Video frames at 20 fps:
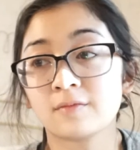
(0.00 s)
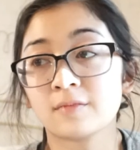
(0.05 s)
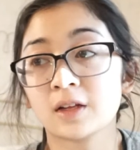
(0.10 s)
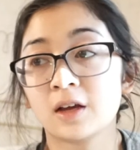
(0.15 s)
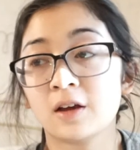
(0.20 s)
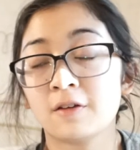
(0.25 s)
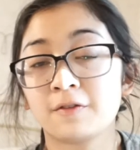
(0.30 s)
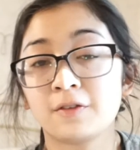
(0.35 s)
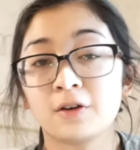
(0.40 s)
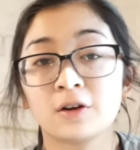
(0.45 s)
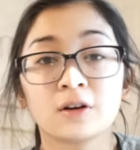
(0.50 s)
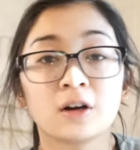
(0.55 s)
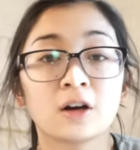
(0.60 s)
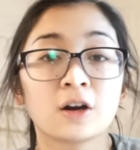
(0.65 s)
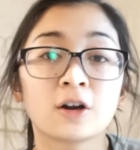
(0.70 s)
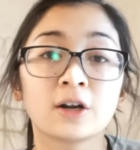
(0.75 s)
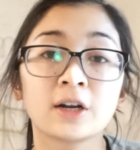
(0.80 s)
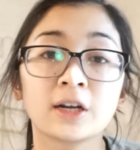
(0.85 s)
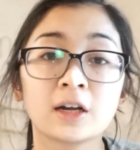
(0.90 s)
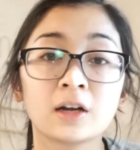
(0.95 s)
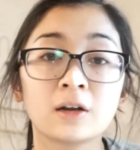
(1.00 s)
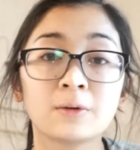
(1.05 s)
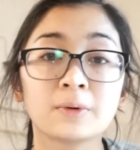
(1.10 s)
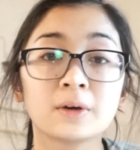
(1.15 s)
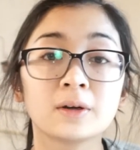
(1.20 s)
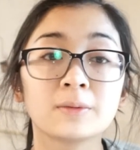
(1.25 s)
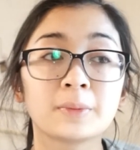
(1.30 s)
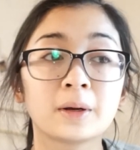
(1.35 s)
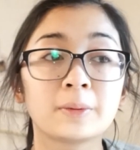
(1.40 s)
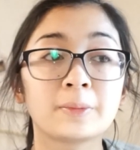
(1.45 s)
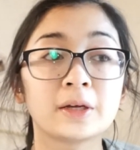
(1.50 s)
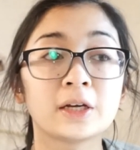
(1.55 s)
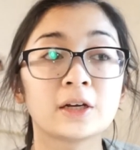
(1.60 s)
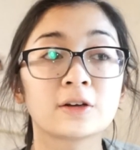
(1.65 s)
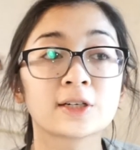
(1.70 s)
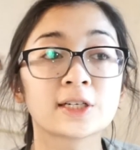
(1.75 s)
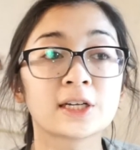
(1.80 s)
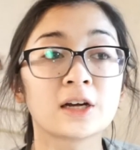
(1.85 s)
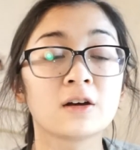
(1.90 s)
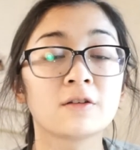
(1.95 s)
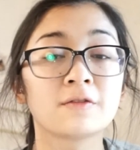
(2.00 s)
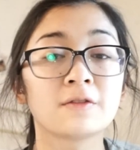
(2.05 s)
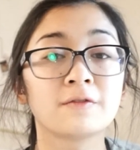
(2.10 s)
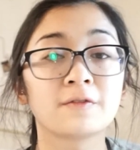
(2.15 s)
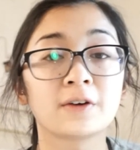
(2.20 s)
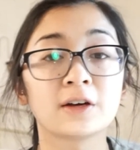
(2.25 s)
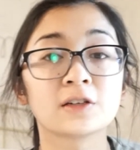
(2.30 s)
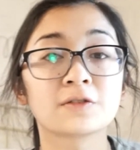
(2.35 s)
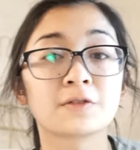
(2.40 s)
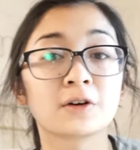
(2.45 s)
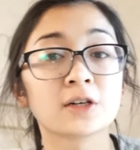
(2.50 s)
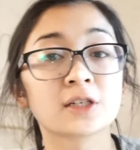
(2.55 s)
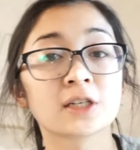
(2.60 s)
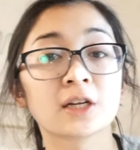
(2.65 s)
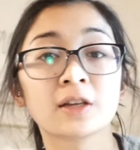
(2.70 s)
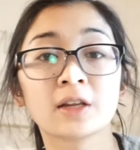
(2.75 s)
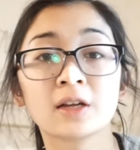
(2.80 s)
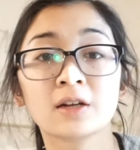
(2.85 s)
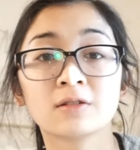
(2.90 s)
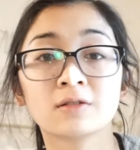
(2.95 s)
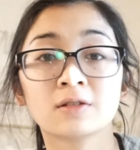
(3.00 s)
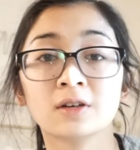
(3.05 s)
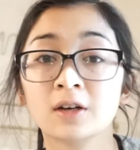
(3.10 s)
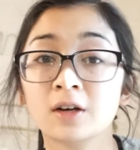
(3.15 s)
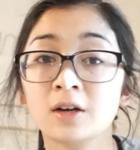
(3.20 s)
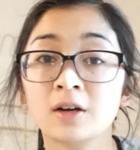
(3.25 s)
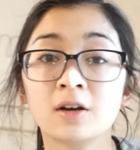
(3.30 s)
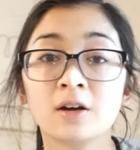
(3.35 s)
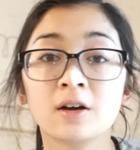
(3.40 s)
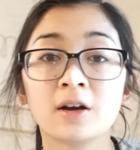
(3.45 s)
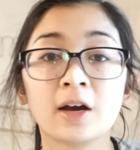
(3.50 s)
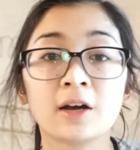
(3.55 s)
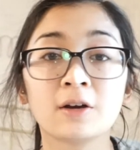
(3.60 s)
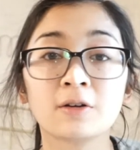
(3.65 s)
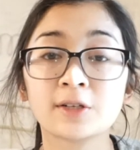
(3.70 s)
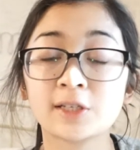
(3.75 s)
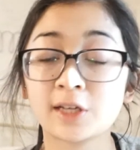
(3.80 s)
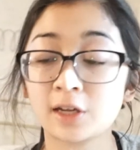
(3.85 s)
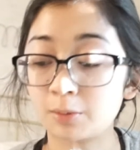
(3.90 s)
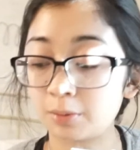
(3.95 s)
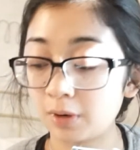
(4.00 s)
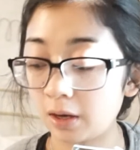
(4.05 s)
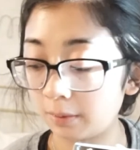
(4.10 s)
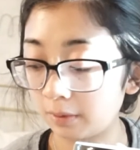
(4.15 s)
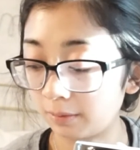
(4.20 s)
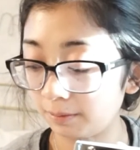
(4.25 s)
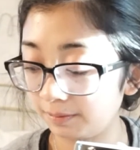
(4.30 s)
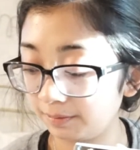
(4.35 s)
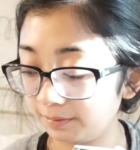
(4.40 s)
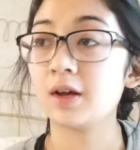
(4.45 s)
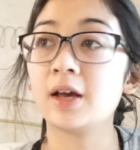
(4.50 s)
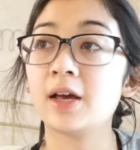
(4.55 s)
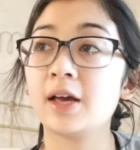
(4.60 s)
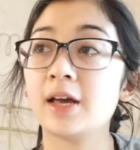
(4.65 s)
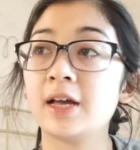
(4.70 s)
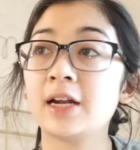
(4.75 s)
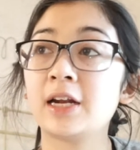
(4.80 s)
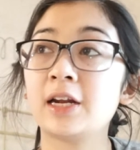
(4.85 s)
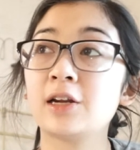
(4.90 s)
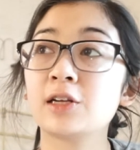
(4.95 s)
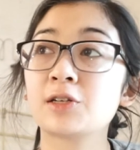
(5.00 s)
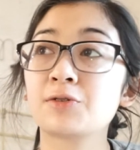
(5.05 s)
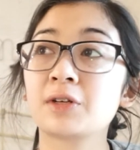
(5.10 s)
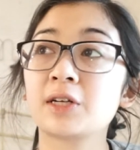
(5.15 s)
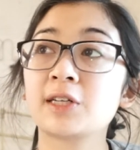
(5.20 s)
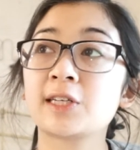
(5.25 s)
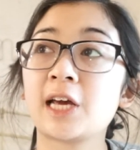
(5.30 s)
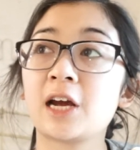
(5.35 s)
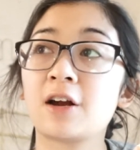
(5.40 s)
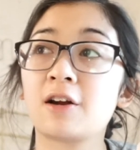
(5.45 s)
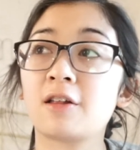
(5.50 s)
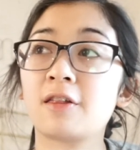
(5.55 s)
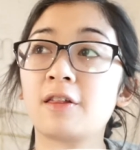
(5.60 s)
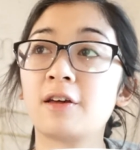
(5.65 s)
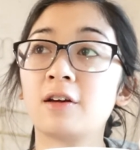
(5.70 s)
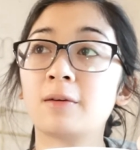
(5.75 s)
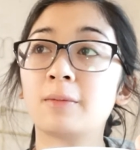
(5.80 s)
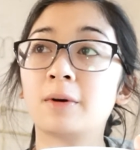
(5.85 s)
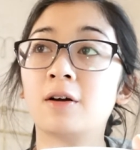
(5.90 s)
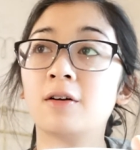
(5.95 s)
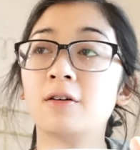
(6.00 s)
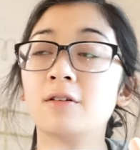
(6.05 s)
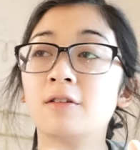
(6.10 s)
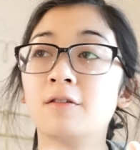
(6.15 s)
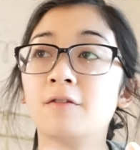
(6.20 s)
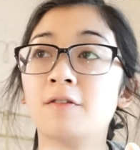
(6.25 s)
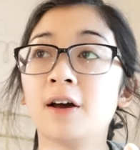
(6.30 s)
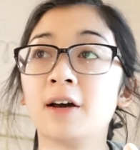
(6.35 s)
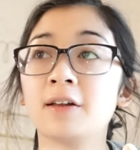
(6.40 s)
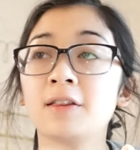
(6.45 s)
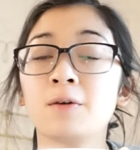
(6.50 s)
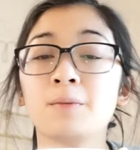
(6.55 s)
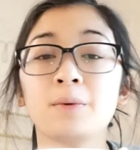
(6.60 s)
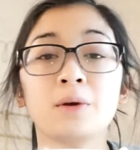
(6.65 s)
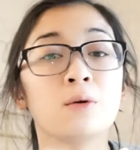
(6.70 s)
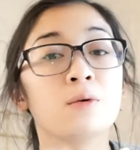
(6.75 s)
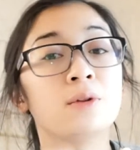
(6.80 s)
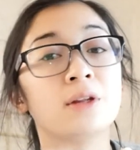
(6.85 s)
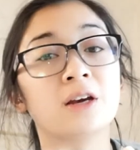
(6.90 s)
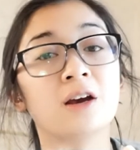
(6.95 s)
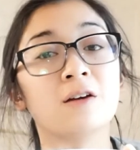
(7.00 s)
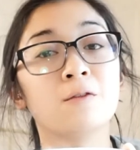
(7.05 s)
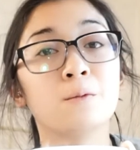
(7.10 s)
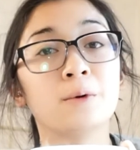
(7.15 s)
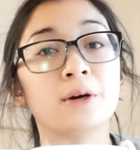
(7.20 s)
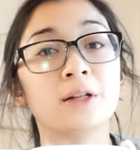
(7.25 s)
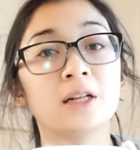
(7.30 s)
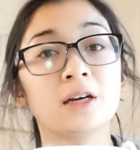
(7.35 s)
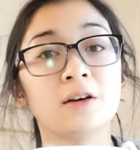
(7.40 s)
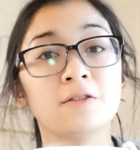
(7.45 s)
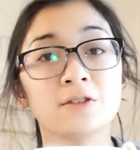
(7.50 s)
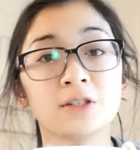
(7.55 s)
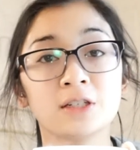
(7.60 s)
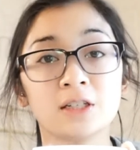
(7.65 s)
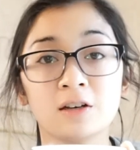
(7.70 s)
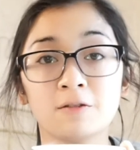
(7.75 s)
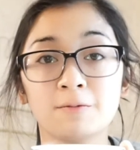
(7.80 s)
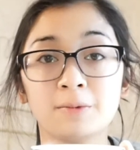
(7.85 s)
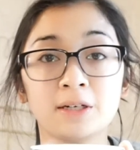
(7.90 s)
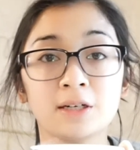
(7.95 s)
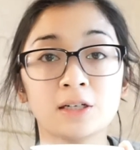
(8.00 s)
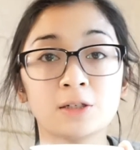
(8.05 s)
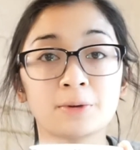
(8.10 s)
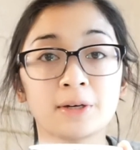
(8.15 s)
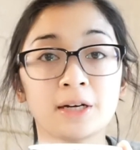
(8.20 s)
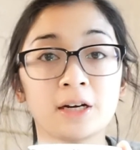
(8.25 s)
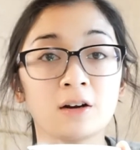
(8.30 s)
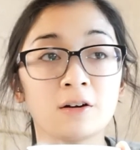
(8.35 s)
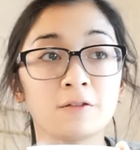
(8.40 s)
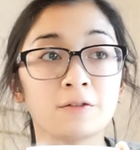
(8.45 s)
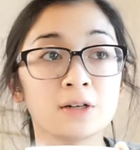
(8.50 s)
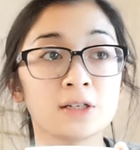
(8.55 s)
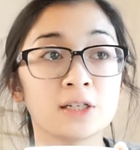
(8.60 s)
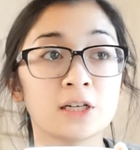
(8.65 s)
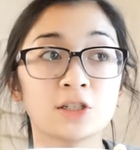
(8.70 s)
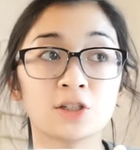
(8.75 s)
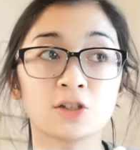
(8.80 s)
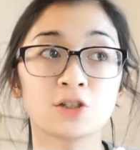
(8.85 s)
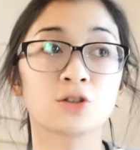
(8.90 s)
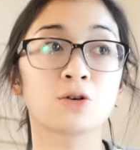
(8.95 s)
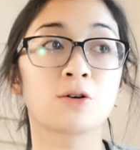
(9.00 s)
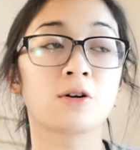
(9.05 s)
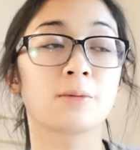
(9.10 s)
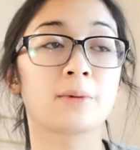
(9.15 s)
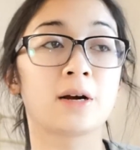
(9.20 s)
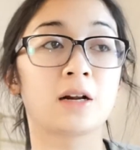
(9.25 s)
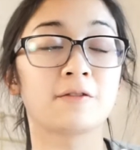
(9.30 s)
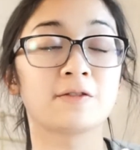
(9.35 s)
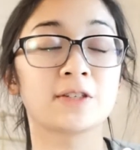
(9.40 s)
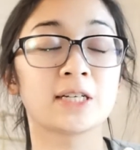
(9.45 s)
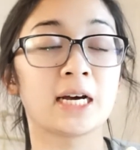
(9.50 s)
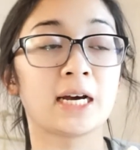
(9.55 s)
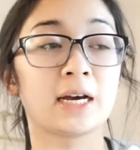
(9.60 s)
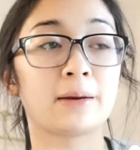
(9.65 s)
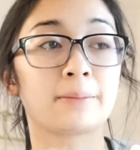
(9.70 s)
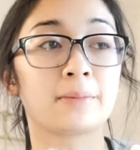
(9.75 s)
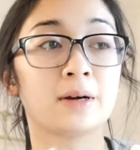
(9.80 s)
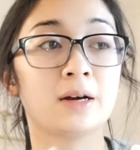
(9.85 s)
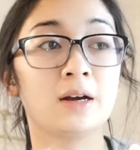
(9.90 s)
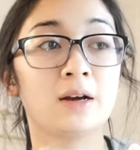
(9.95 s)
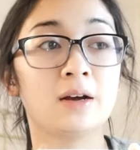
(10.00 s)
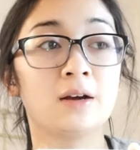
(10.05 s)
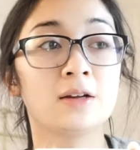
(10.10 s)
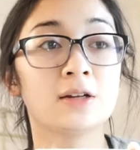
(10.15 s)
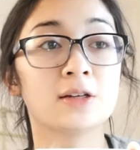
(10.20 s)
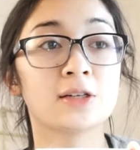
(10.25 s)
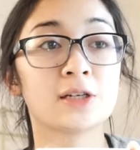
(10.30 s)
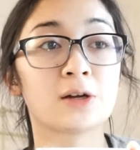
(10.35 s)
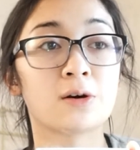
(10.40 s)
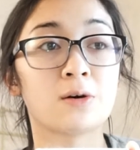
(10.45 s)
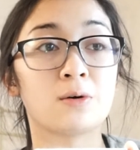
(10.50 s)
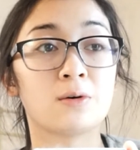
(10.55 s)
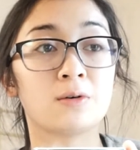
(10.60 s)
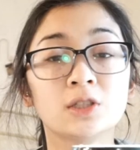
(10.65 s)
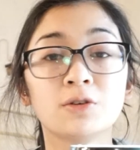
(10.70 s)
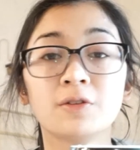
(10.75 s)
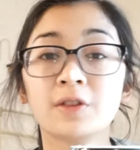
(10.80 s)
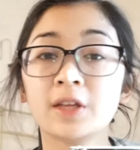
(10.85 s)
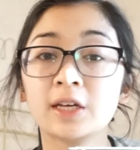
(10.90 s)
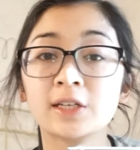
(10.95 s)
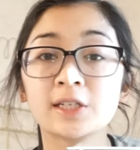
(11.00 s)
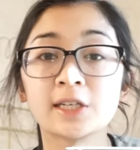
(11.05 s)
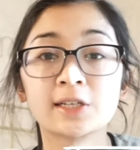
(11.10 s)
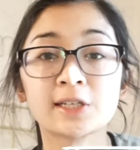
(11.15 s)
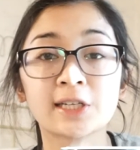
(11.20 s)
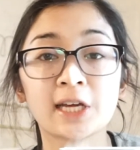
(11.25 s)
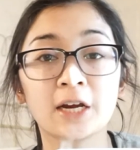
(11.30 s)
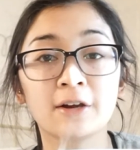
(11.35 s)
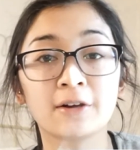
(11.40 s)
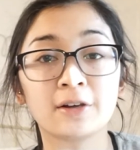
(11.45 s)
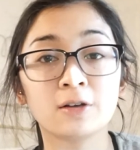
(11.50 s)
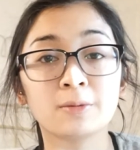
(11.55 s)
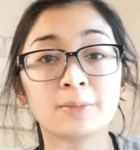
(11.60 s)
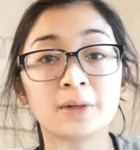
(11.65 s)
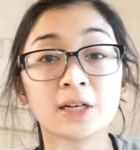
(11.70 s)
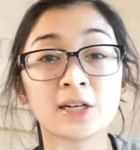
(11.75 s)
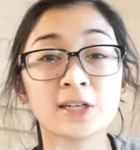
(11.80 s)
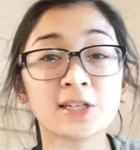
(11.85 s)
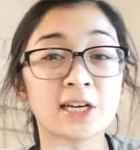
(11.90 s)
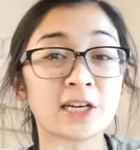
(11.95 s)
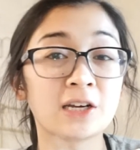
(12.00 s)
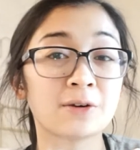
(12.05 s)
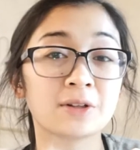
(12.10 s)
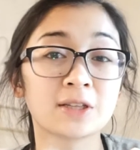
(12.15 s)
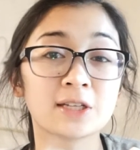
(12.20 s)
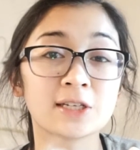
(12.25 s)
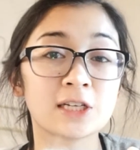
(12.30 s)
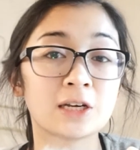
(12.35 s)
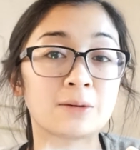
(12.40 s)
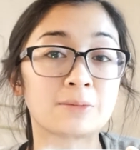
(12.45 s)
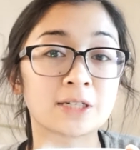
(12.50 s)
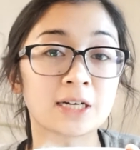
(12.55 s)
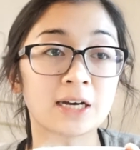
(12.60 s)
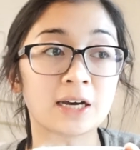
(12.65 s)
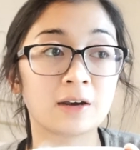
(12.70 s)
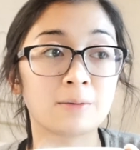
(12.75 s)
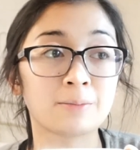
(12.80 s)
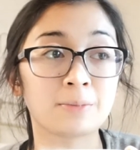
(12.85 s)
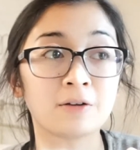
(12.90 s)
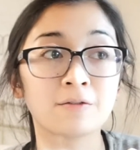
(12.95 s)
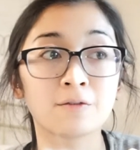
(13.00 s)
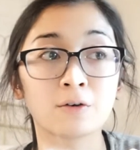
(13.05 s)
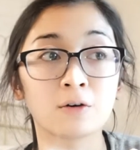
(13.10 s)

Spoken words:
if you're not hurting anyone by being yourself and vice versa, then I don't see the problem. And it is really scary to think about the fact that we only have one life to live, because we're here for such a short amount of time. So do things that scare you but excite you at the same time. Be